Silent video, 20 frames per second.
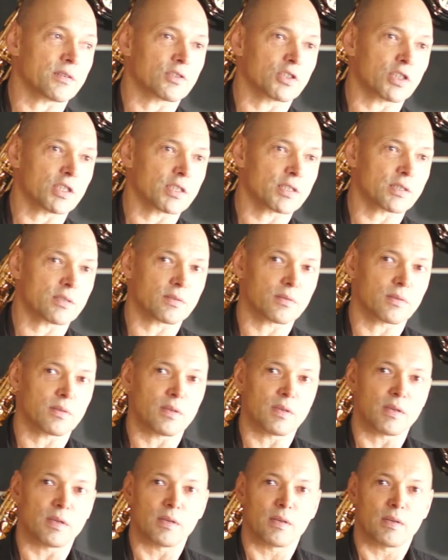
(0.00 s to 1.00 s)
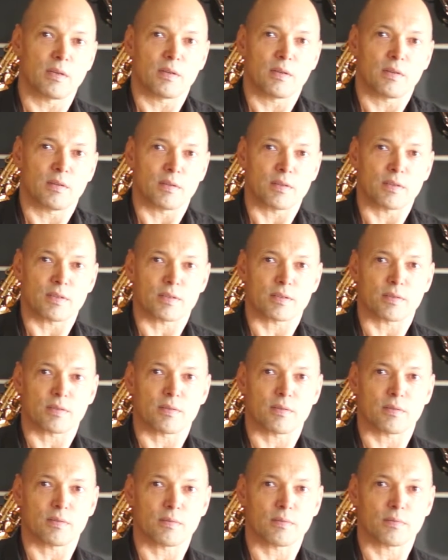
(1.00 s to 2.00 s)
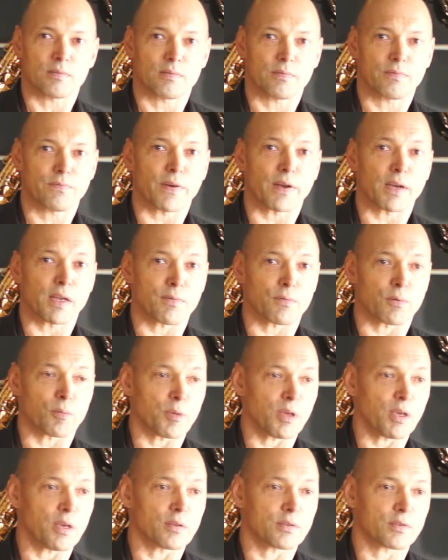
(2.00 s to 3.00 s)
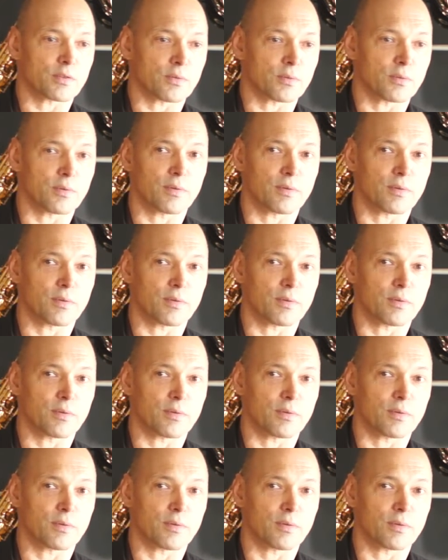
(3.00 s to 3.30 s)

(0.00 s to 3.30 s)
Just it's funny for me, so